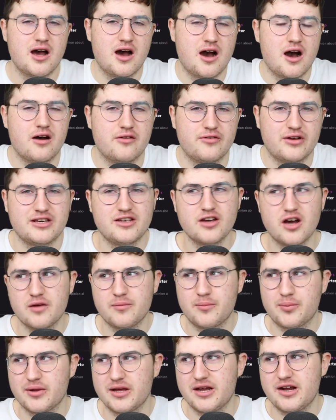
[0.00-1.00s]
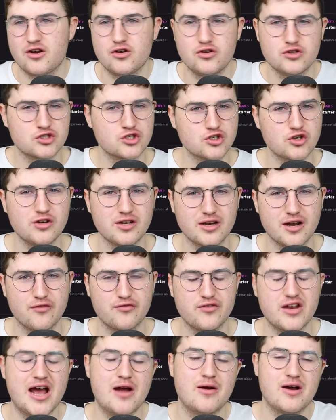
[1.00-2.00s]
of a young player who's good enough
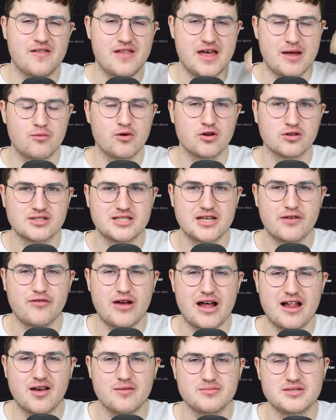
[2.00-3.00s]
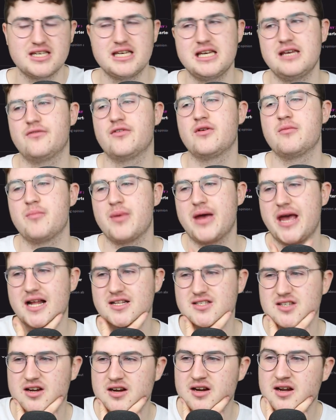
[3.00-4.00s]
now and then will develop to even
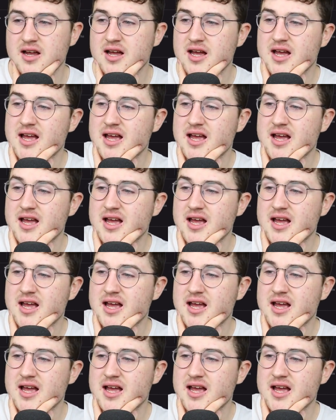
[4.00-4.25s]
better.